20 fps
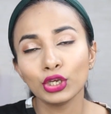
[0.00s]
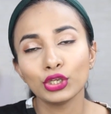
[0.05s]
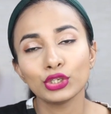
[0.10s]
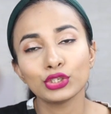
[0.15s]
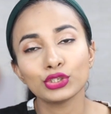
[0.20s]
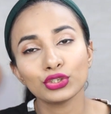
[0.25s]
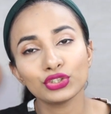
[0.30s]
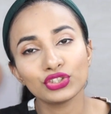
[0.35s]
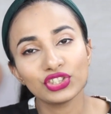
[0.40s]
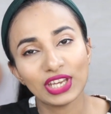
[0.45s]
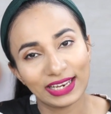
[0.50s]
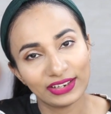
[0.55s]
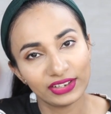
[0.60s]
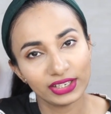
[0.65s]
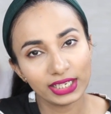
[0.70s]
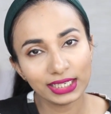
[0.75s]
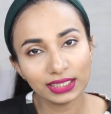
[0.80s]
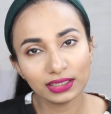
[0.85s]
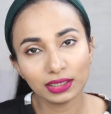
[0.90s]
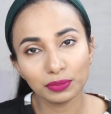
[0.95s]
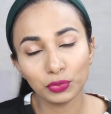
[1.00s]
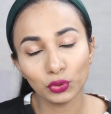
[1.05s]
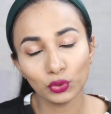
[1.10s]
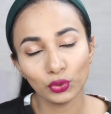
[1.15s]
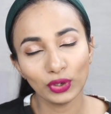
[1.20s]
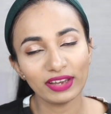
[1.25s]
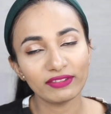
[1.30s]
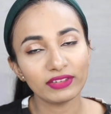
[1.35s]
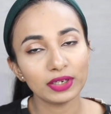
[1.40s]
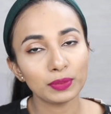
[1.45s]
So generally the
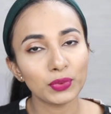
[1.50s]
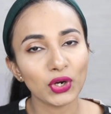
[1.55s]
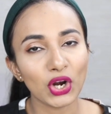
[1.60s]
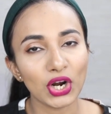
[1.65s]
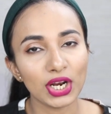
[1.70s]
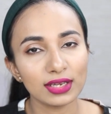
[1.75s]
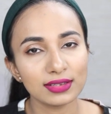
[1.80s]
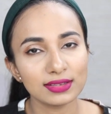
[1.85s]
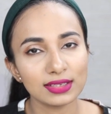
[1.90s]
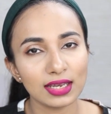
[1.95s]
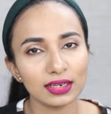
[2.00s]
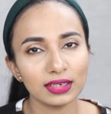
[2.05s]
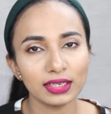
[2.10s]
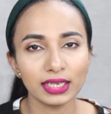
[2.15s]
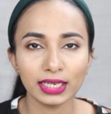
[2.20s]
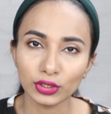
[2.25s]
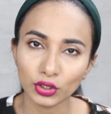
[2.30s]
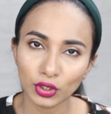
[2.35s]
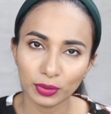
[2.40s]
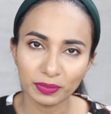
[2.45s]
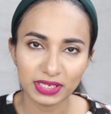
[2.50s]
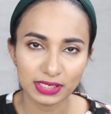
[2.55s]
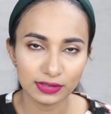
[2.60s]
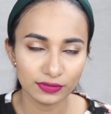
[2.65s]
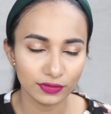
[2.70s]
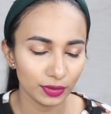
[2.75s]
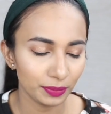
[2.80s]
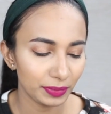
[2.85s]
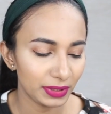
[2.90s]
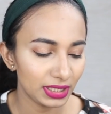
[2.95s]
Blue Heaven products are a hit or miss
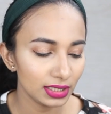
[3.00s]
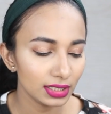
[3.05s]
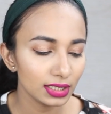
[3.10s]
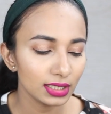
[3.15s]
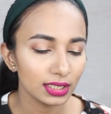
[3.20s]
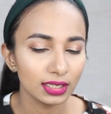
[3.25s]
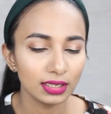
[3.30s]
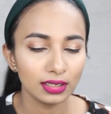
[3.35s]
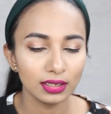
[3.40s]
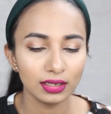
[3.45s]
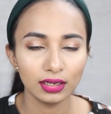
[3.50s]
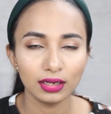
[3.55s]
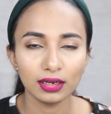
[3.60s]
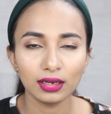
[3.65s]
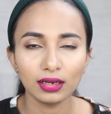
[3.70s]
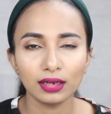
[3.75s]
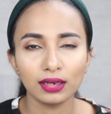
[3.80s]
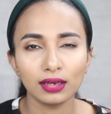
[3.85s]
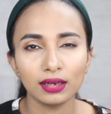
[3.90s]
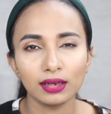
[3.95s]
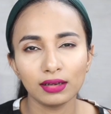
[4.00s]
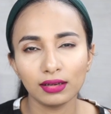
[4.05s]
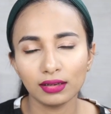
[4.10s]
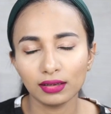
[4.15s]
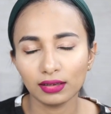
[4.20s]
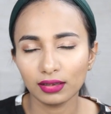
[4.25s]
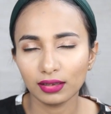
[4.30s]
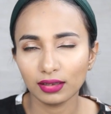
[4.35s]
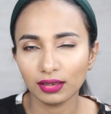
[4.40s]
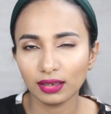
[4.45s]
for me.
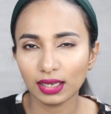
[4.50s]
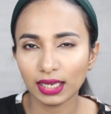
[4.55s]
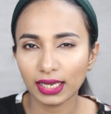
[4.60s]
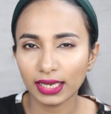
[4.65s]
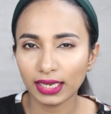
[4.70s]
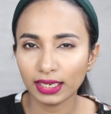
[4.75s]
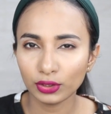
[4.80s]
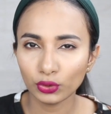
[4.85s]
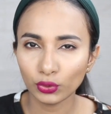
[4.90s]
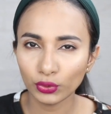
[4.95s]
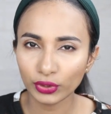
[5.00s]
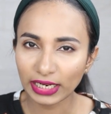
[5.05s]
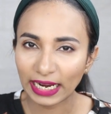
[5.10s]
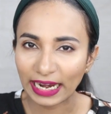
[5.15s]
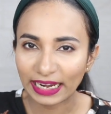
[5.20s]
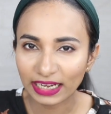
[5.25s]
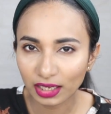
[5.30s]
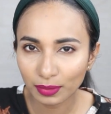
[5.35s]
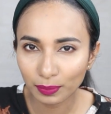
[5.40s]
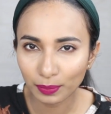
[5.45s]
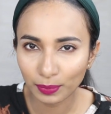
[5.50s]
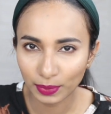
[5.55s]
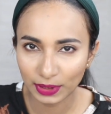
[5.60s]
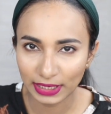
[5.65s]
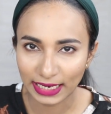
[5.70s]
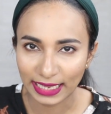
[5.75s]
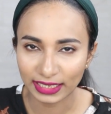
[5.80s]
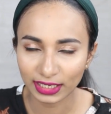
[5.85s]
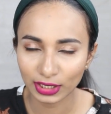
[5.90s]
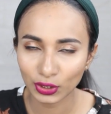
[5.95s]
I don't end up
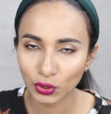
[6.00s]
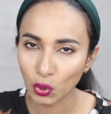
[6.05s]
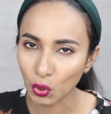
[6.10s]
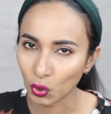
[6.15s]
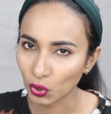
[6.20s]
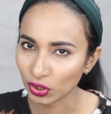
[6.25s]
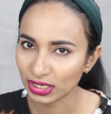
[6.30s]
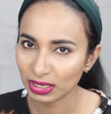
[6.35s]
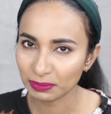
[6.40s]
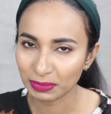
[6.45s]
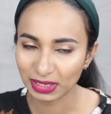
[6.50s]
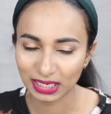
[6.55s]
liking all their